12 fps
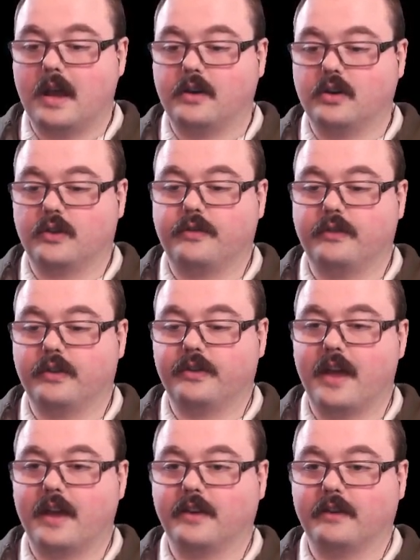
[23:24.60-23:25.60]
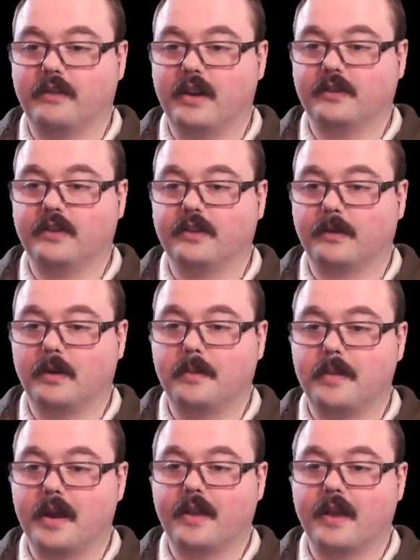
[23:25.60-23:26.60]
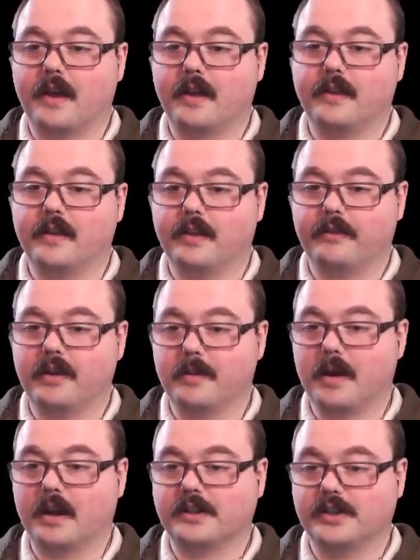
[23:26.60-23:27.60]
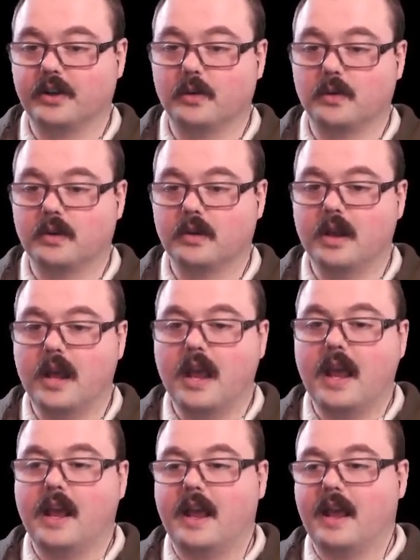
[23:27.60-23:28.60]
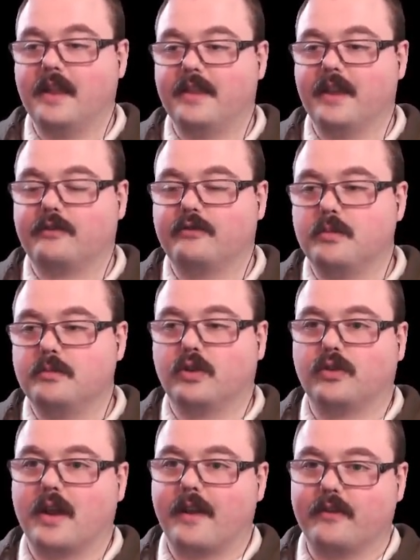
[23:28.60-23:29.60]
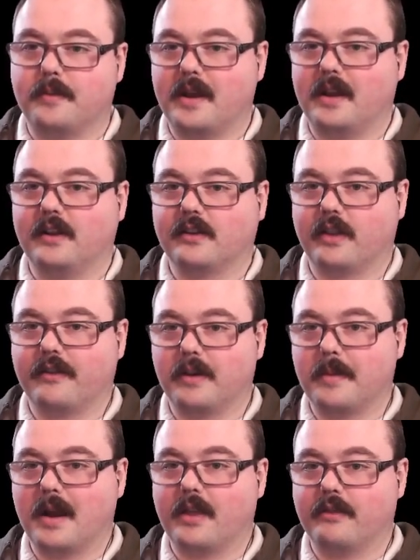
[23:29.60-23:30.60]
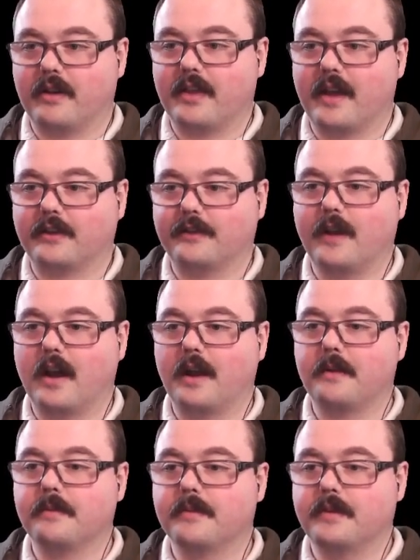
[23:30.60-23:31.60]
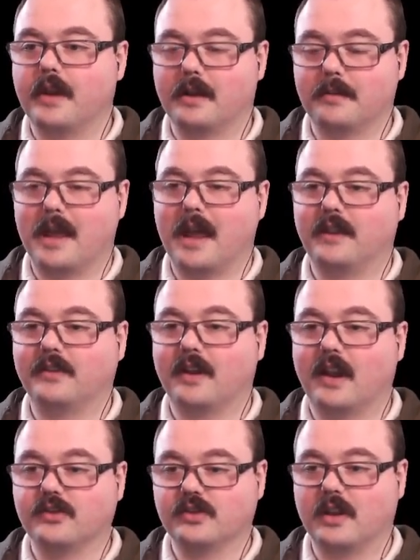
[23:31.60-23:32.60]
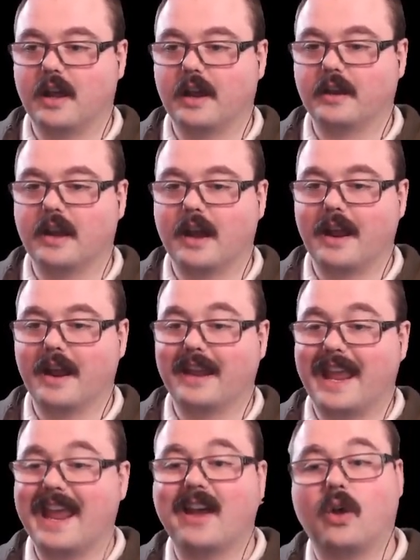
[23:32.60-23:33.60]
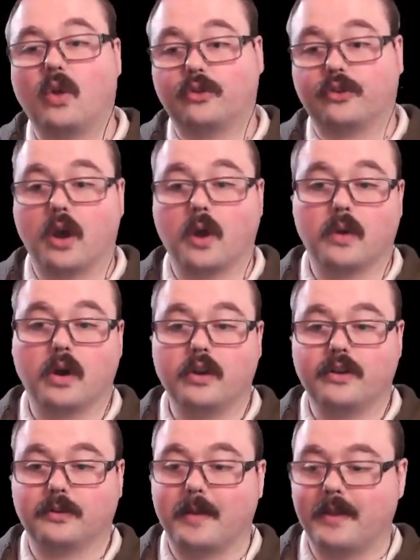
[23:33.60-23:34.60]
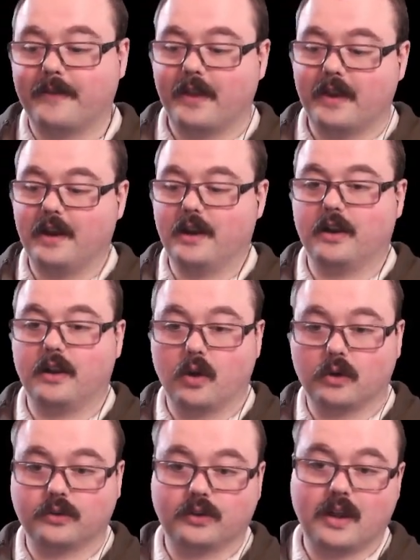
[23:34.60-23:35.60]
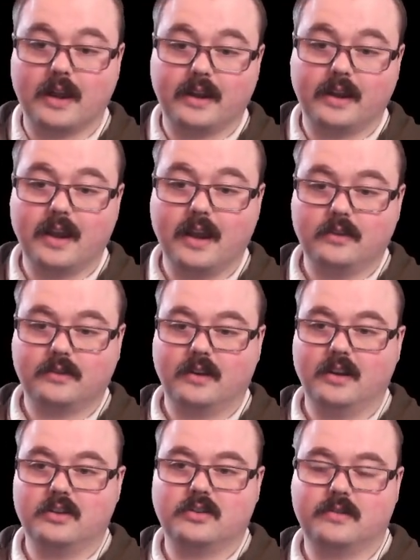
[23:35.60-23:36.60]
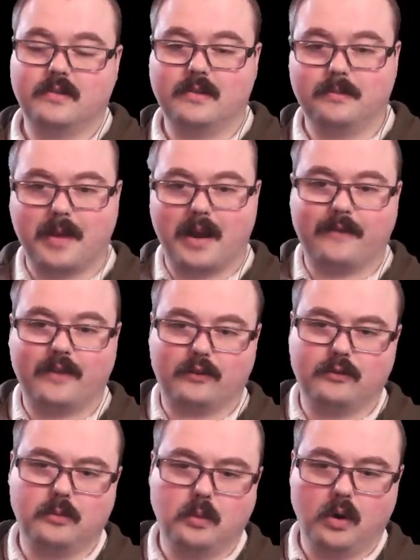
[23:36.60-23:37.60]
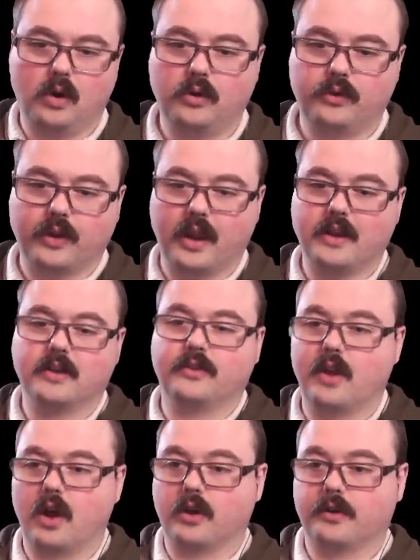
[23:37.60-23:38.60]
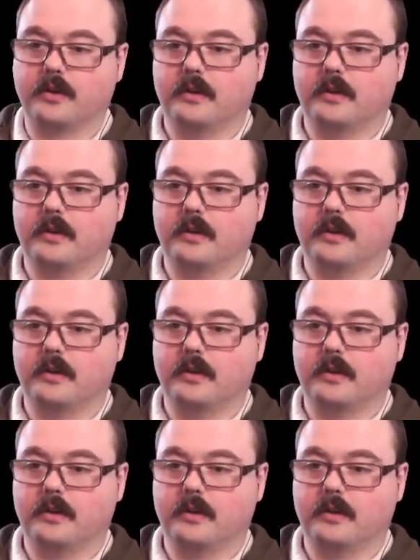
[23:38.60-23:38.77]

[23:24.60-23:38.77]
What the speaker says: Just for aesthetic reasons, I'm going to make that a 3x2. This room doesn't have to be at least a 3x3, that's fine. It can be any size you like. And it also, despite the fact that it looks like it gains benefits from walls, it does not.